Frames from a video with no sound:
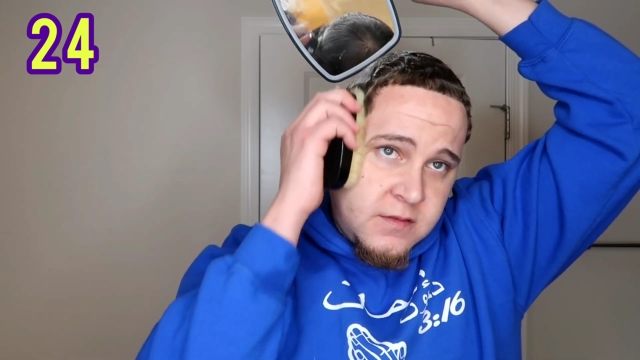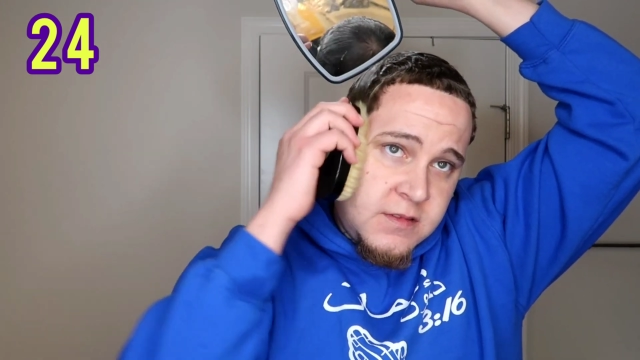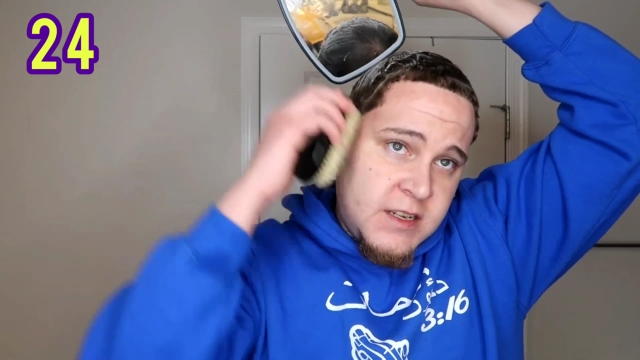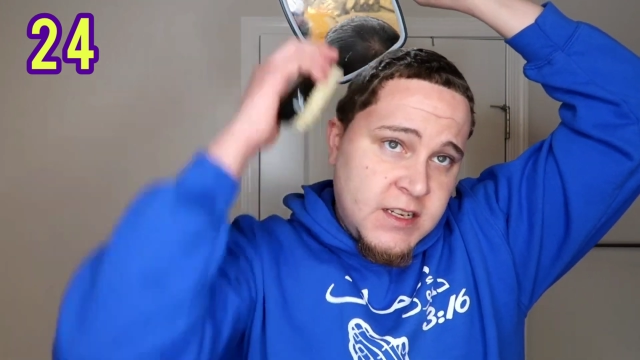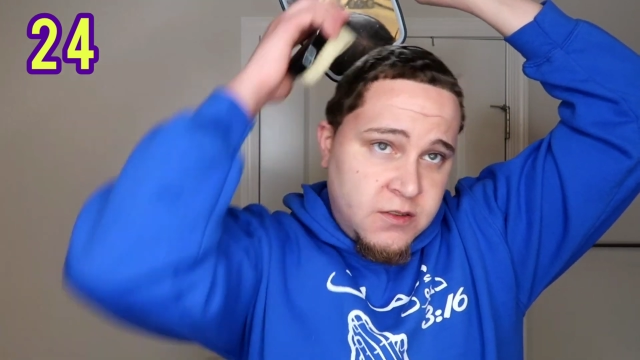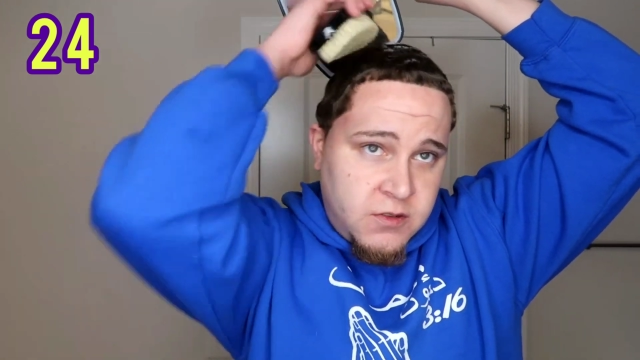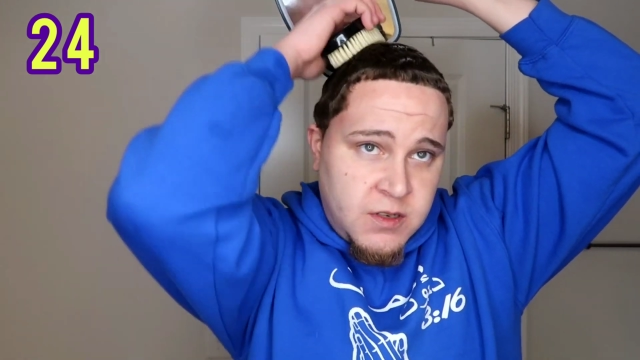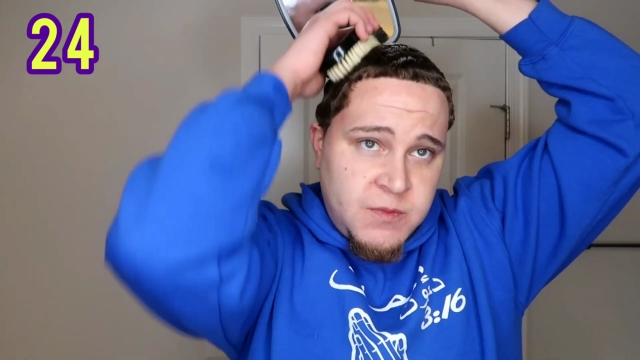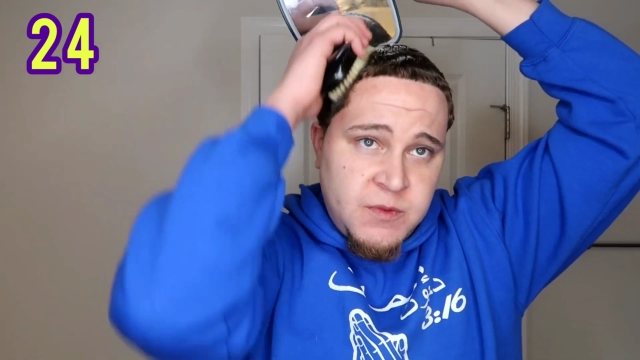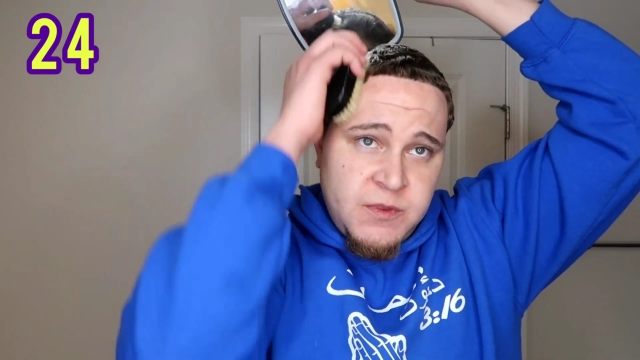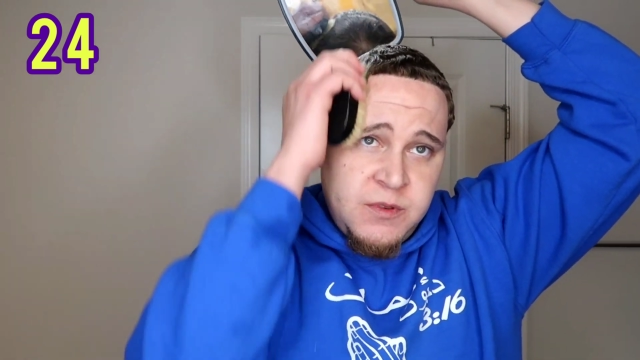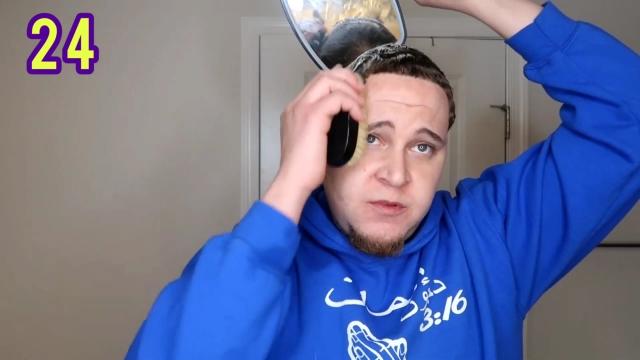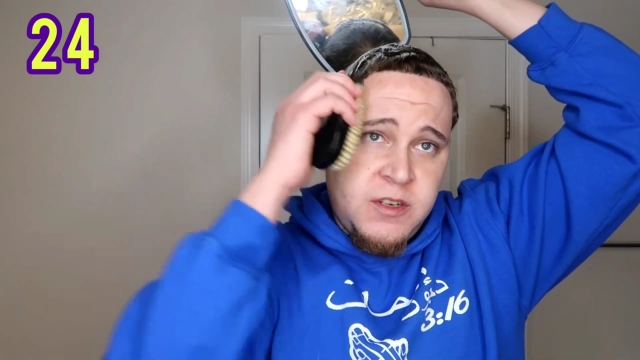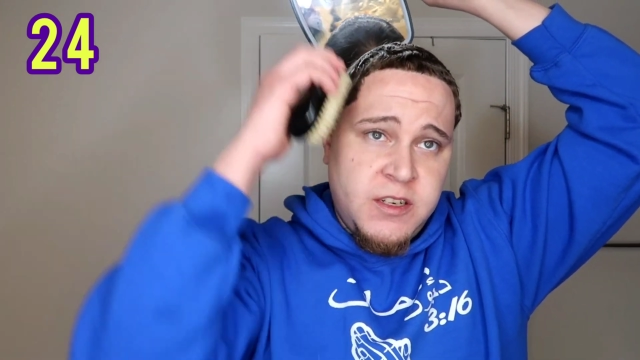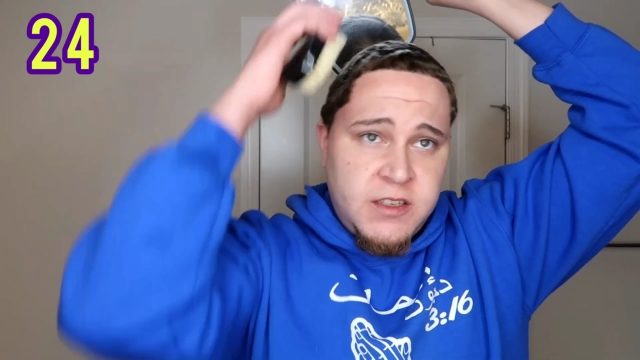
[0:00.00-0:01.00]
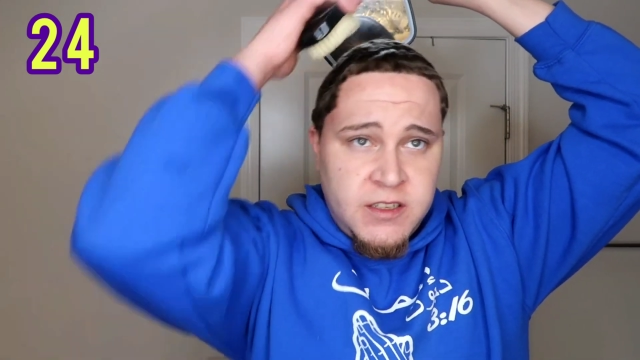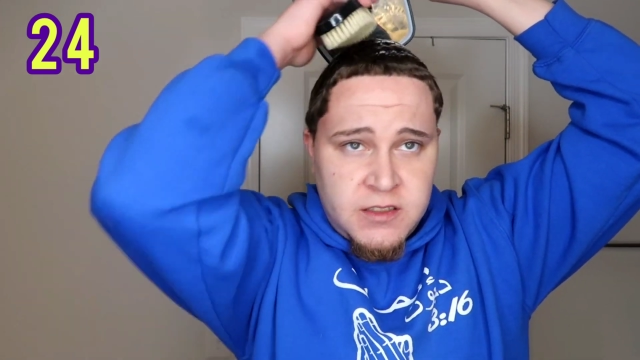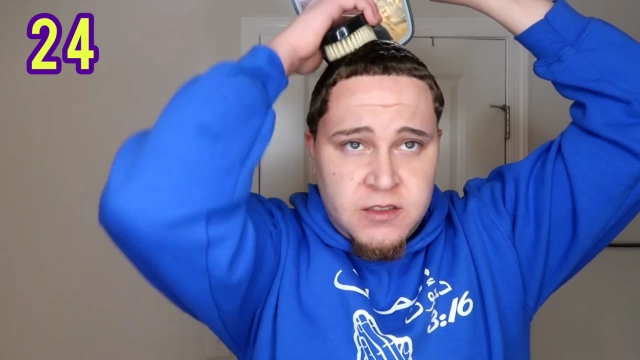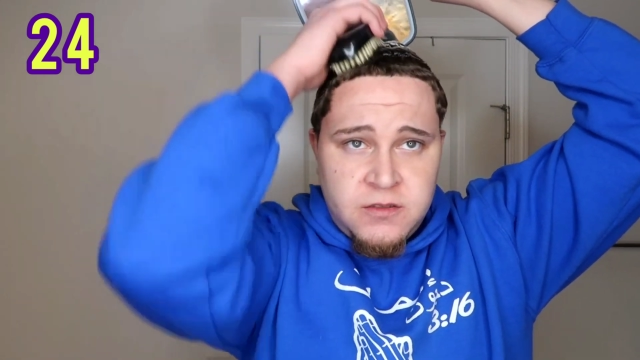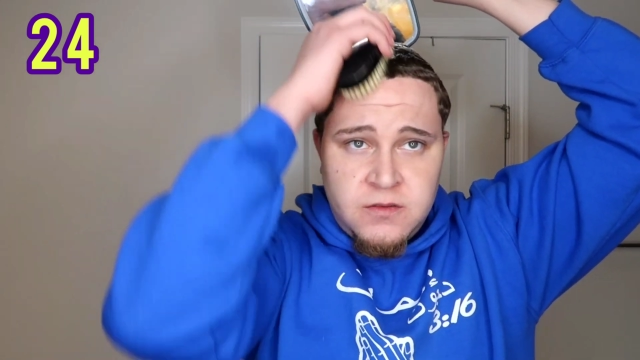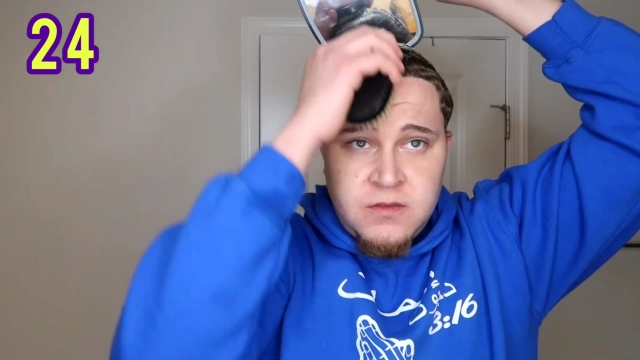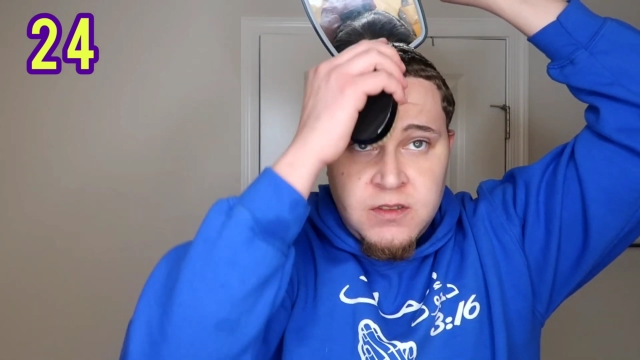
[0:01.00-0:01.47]
that's what I'm gonna be
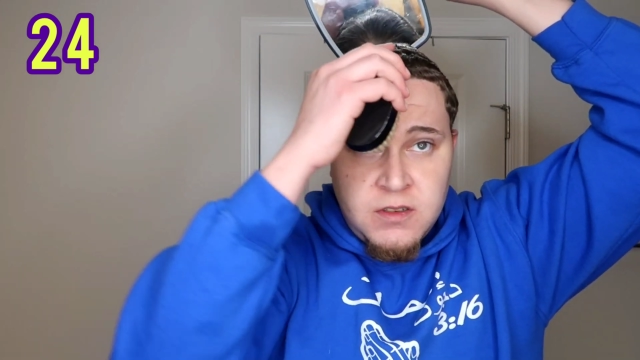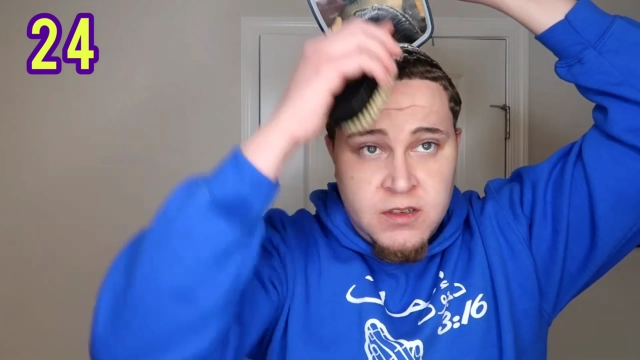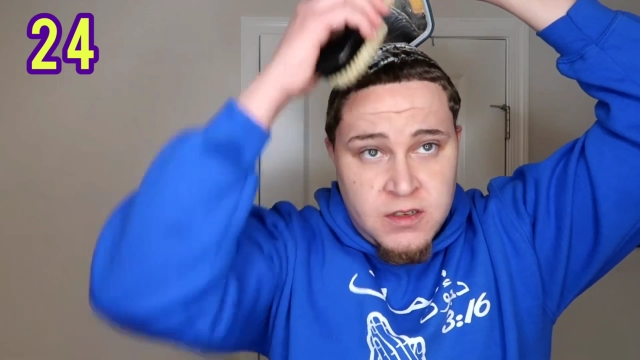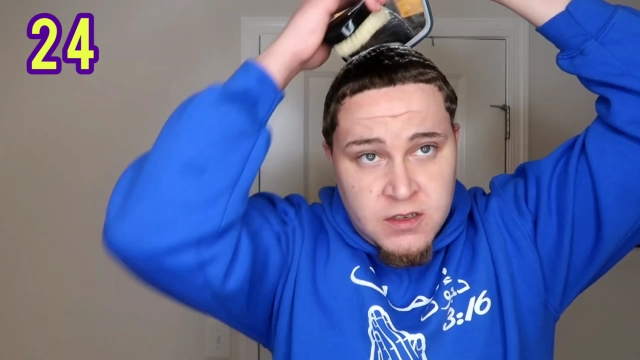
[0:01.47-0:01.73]
working on.